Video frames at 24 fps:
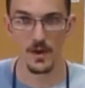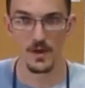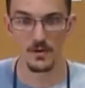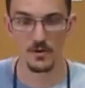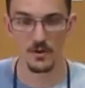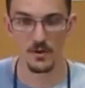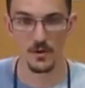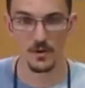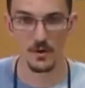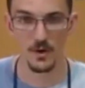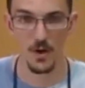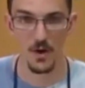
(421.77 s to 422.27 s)
and
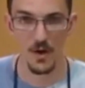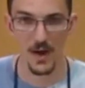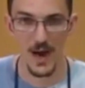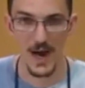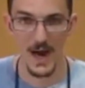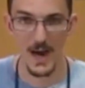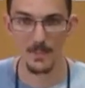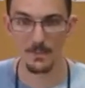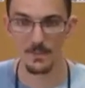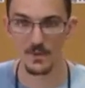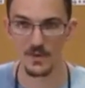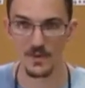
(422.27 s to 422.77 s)
you're going to go
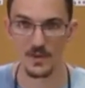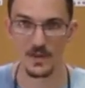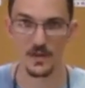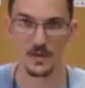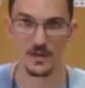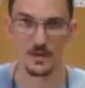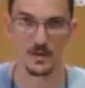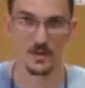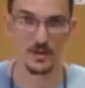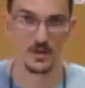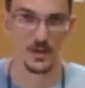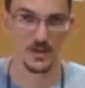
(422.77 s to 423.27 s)

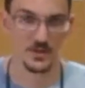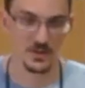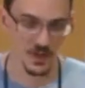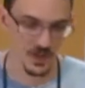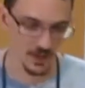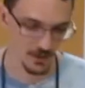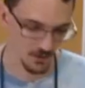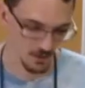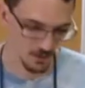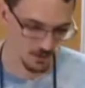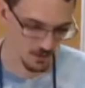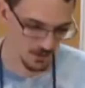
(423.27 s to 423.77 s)
opposite each
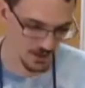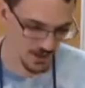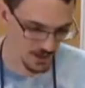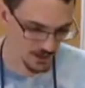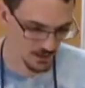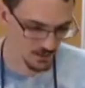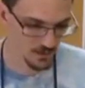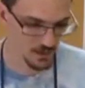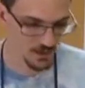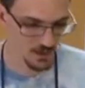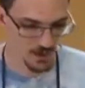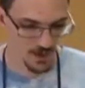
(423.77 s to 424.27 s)
other,
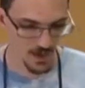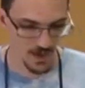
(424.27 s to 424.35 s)
okay?